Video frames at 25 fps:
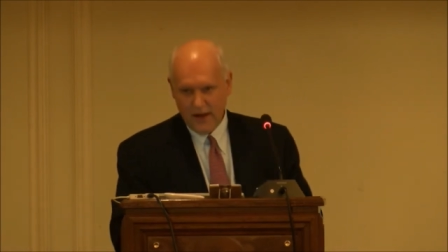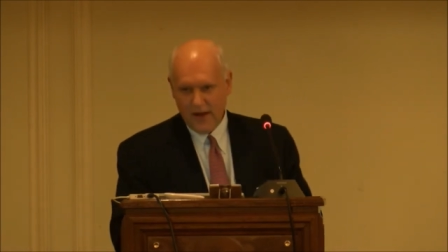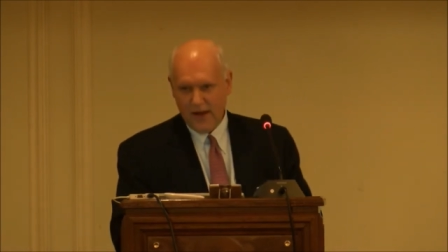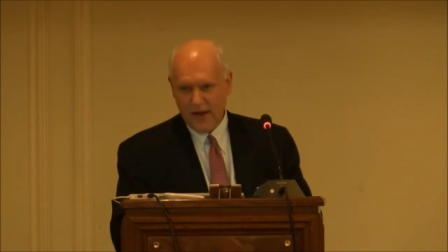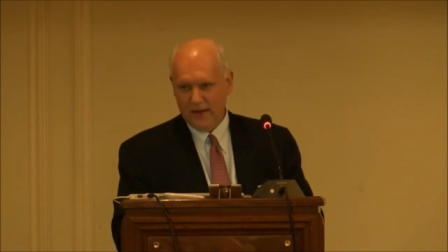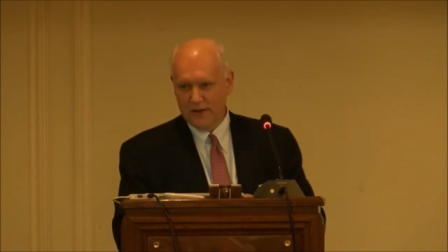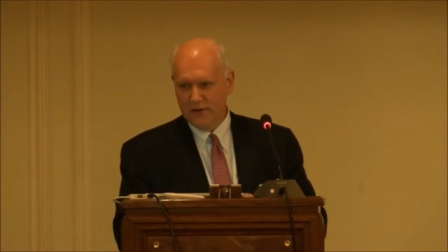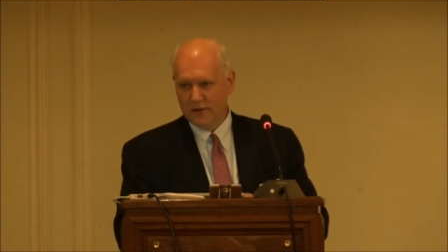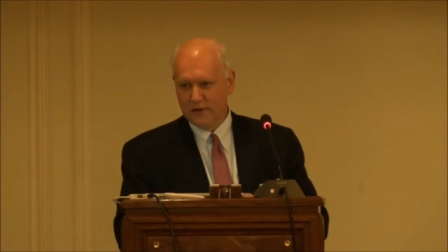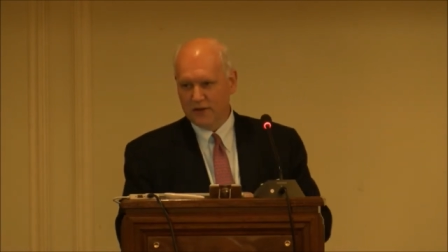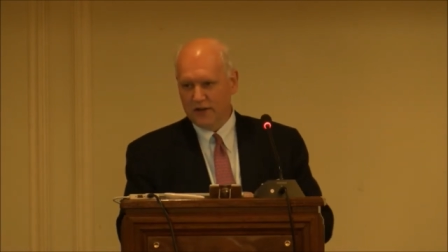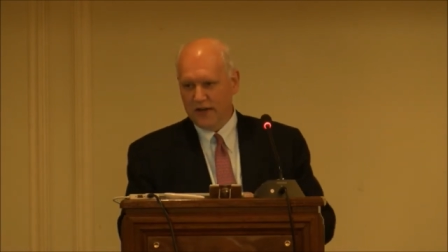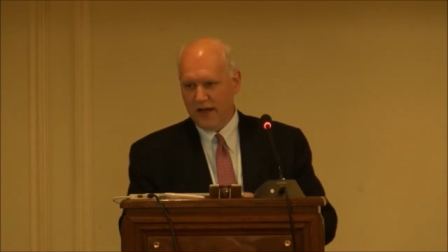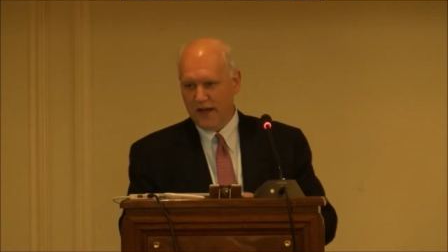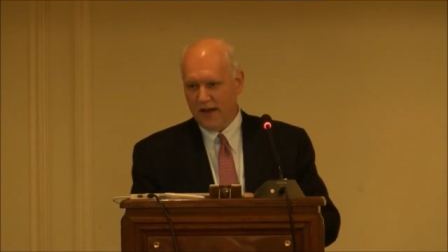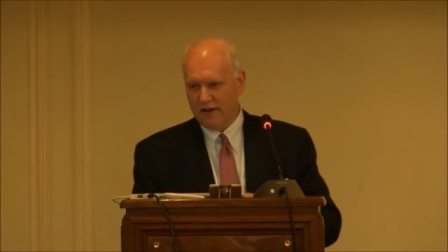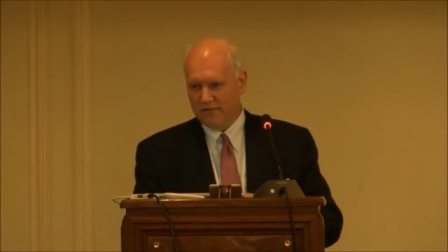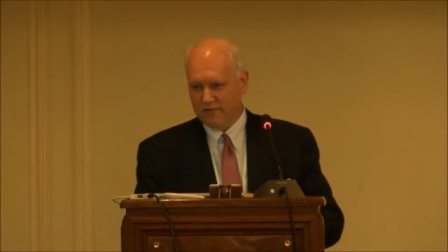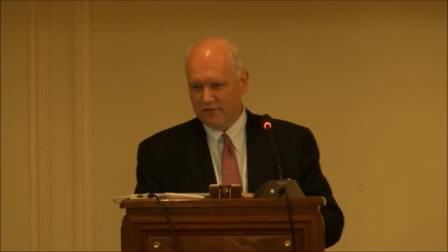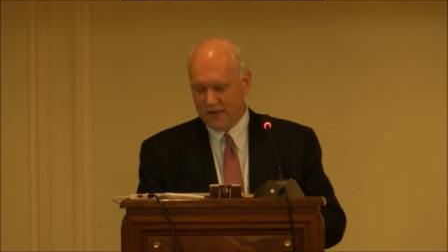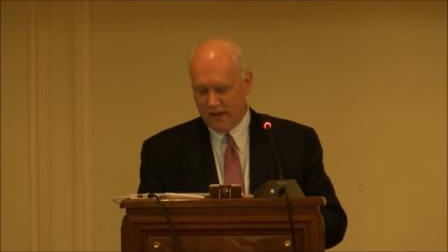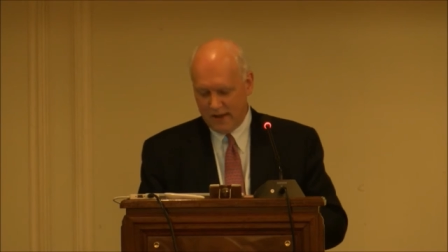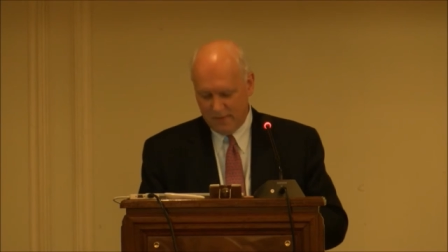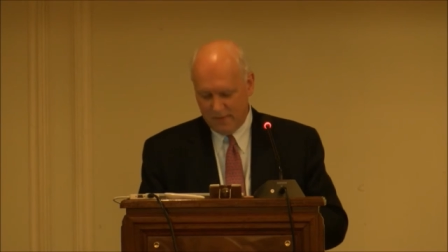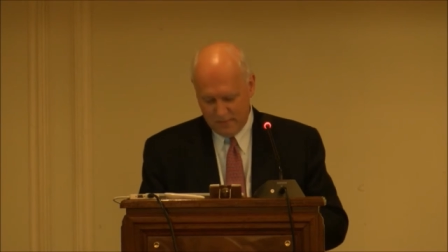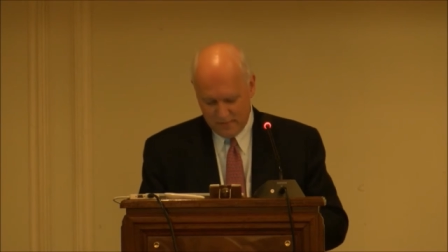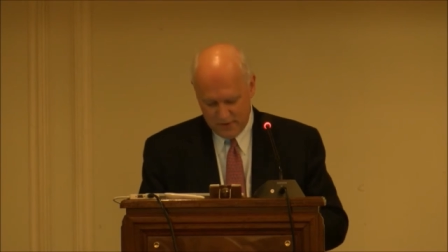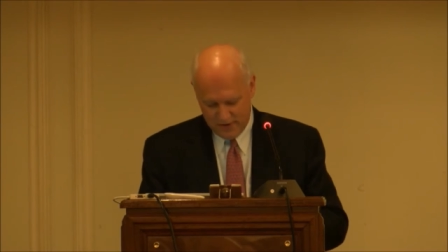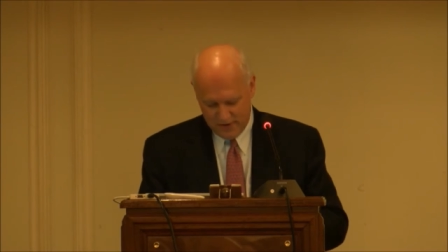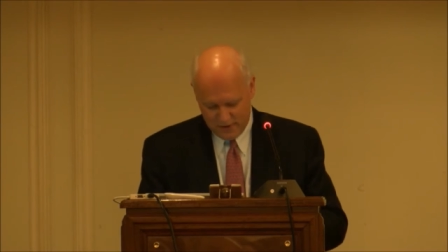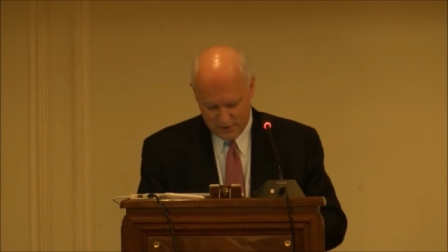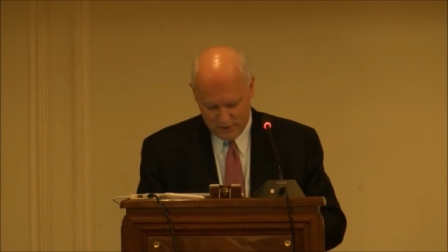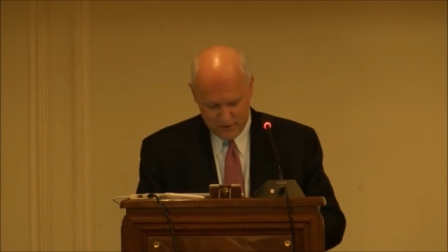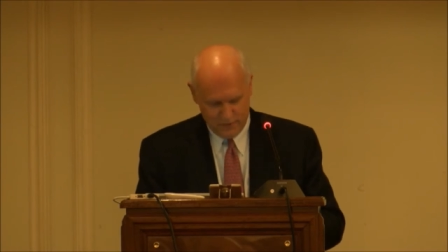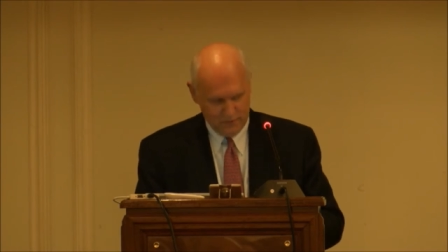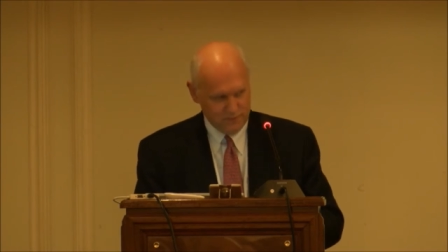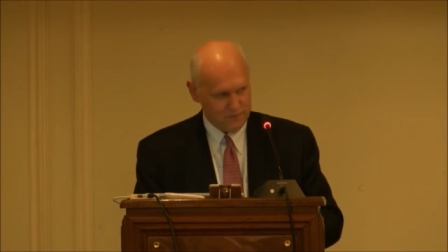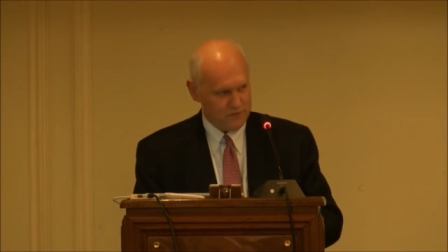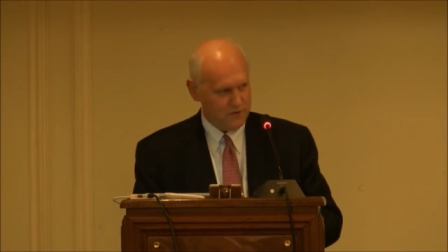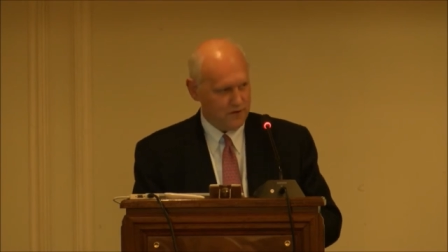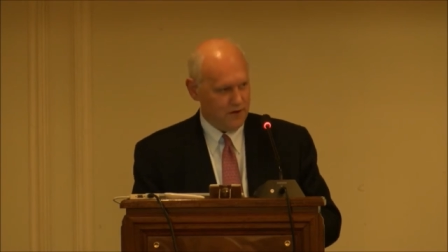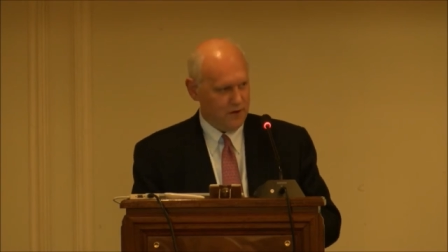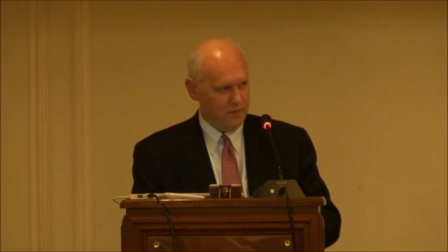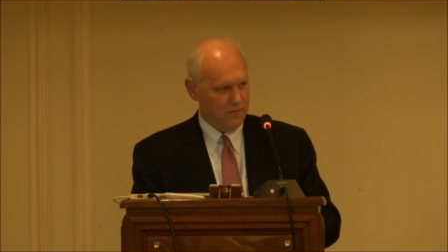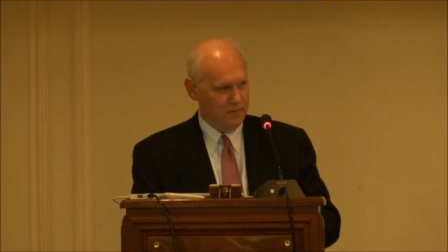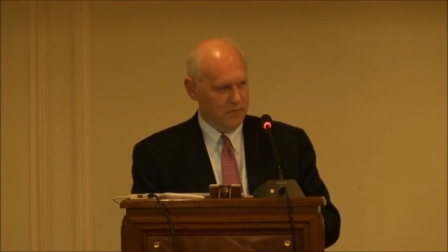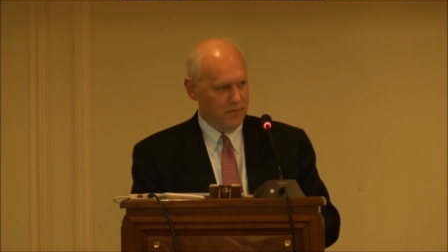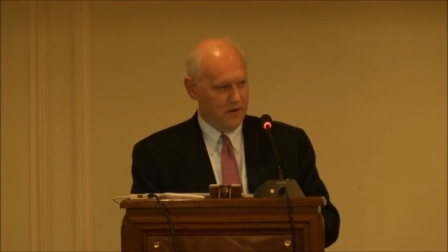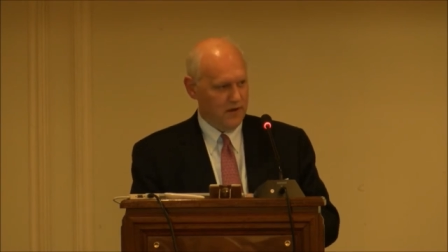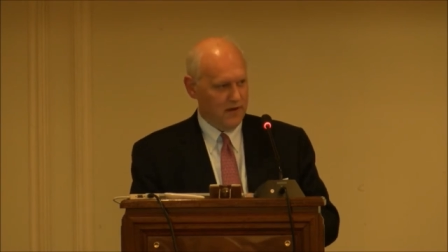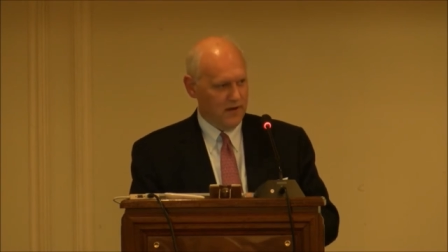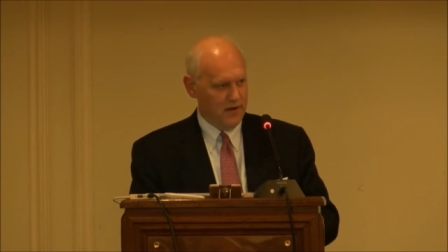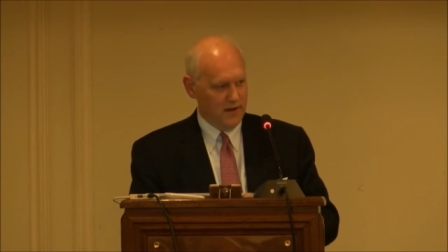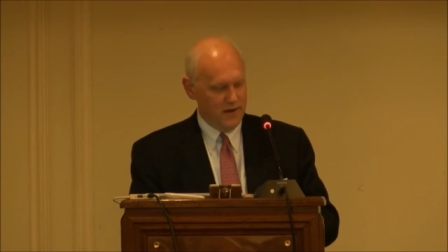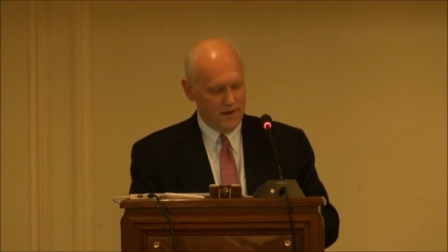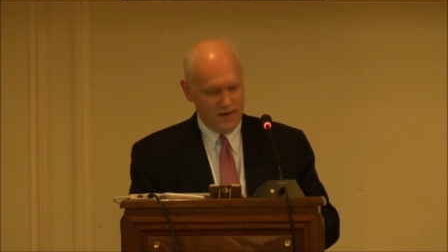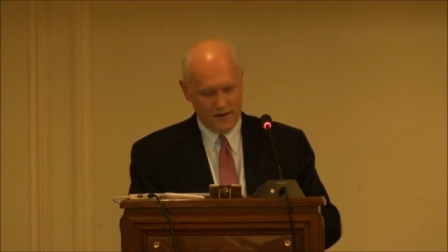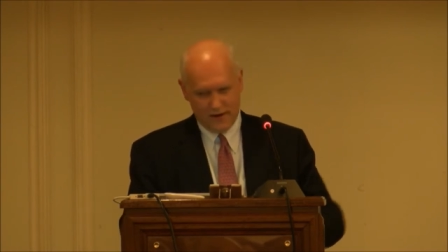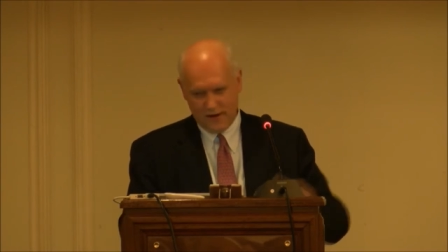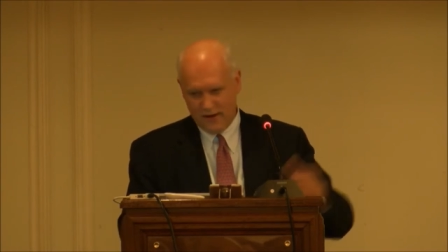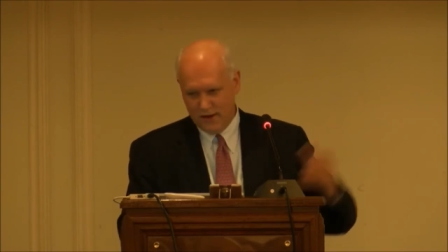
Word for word: and you can have them, you know, from uh,